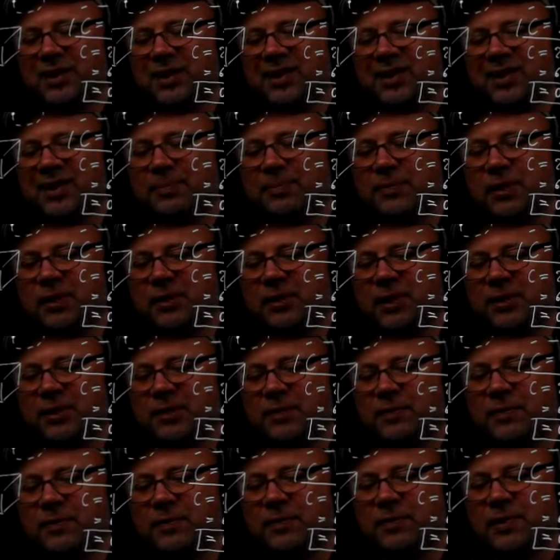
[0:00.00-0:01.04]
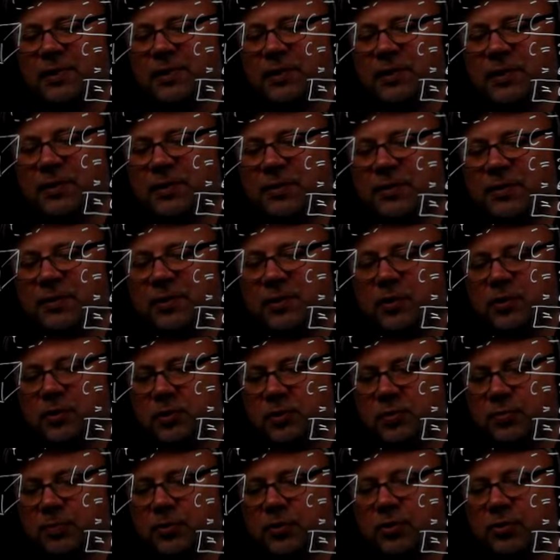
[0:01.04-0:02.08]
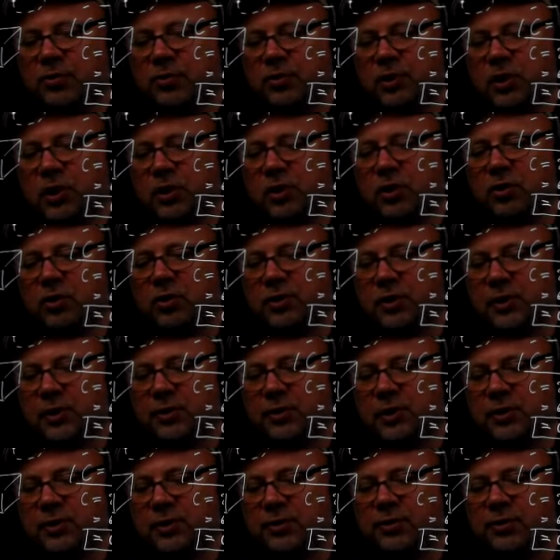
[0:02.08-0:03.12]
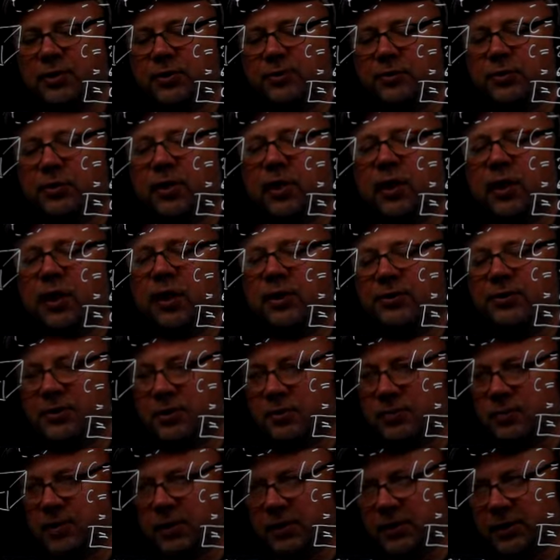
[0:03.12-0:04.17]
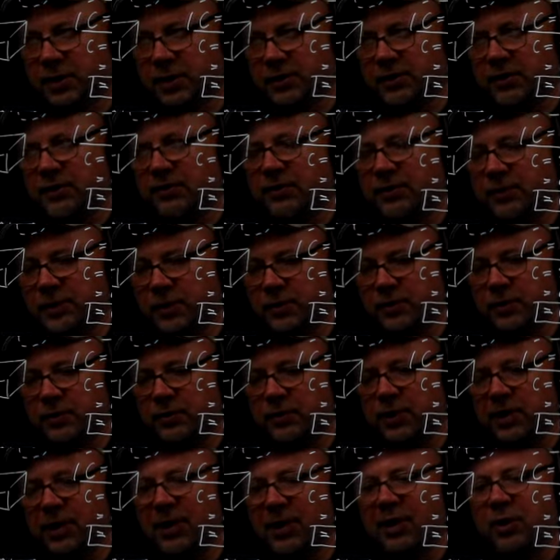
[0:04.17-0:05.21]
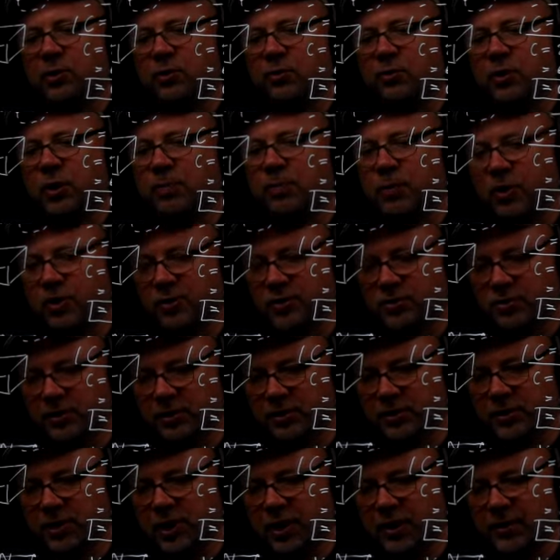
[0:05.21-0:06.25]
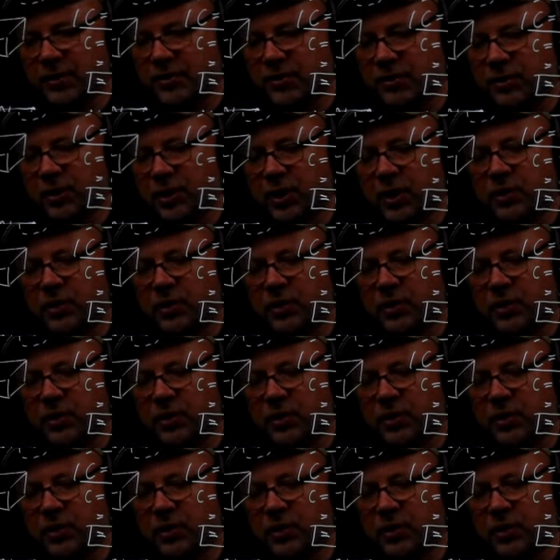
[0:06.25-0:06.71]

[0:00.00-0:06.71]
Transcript: a magnetic field or produce a current that is going to cause the magnetic field to oppose the change.